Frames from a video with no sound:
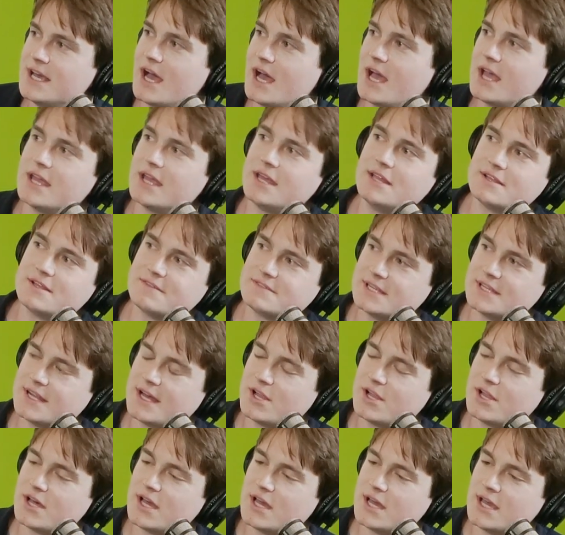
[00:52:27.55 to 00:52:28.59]
He lives in
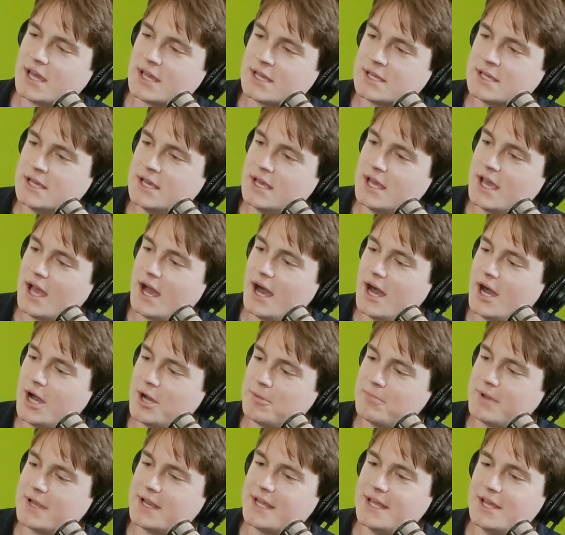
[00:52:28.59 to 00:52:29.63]
LA,
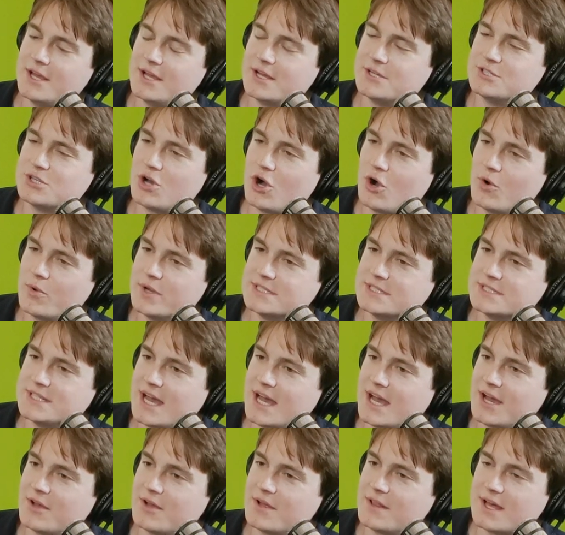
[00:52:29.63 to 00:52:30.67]
and he is always down,